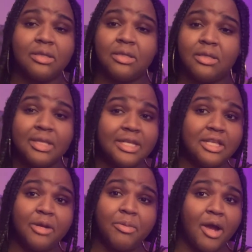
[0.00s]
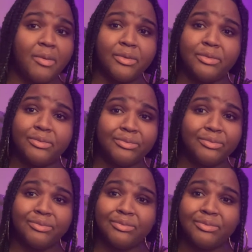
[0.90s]
that's their problem.
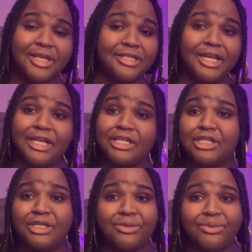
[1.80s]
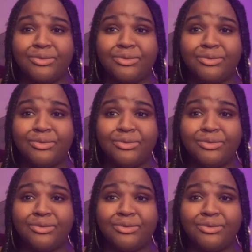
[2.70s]
That's their issue.